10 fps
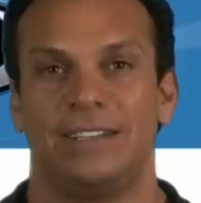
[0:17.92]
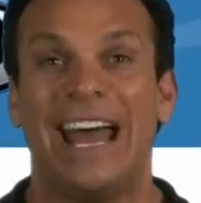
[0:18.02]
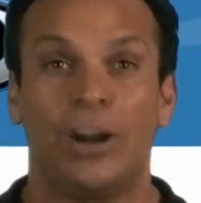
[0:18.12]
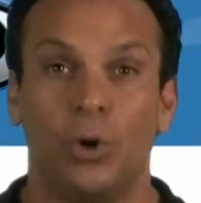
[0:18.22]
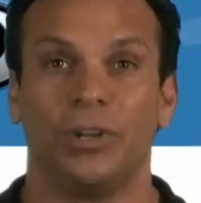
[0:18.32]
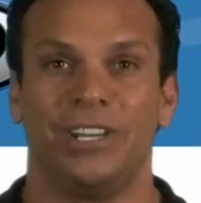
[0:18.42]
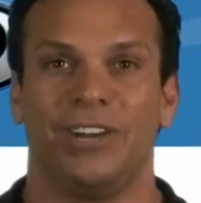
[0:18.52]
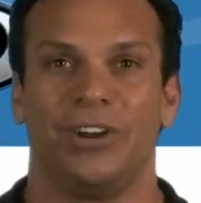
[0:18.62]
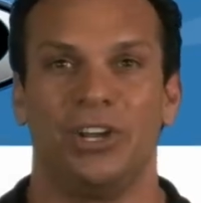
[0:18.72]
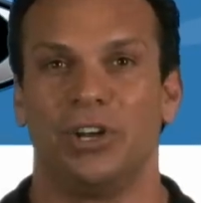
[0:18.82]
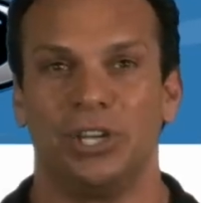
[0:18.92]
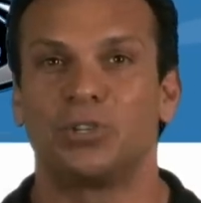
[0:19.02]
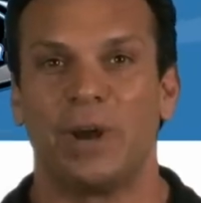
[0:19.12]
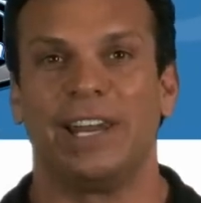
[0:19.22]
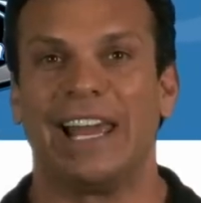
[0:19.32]
Not only are you going to
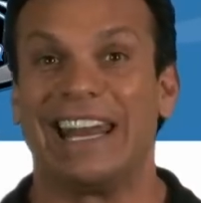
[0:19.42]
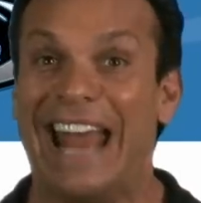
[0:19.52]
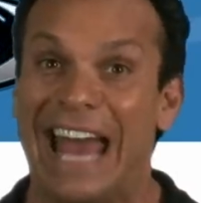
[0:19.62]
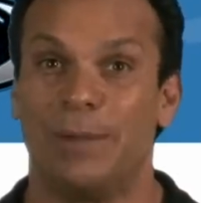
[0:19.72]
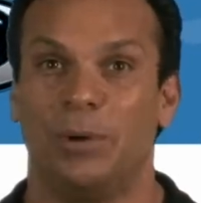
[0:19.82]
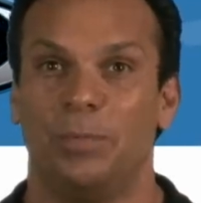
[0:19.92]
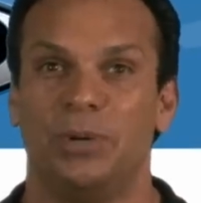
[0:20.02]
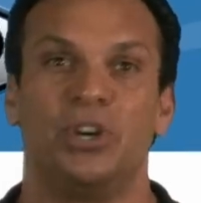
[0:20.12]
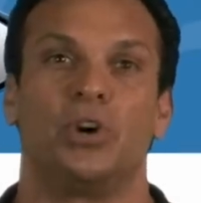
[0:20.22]
train like an animal, but you're